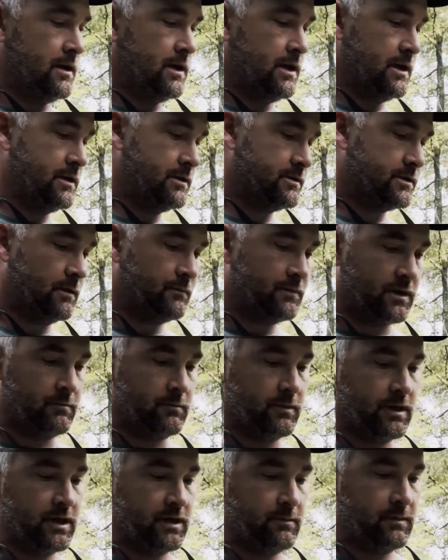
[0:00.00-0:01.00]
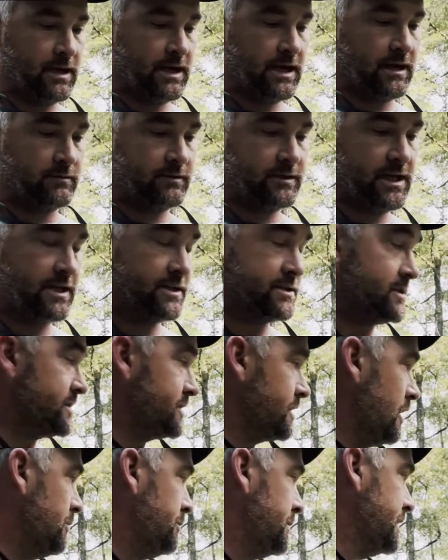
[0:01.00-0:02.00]
something a buddy of mine out in Texas
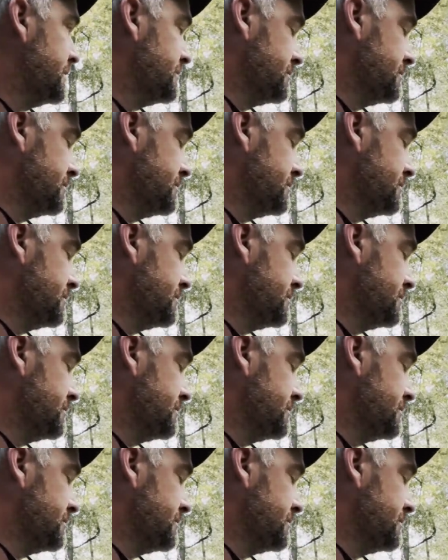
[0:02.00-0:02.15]
showed me.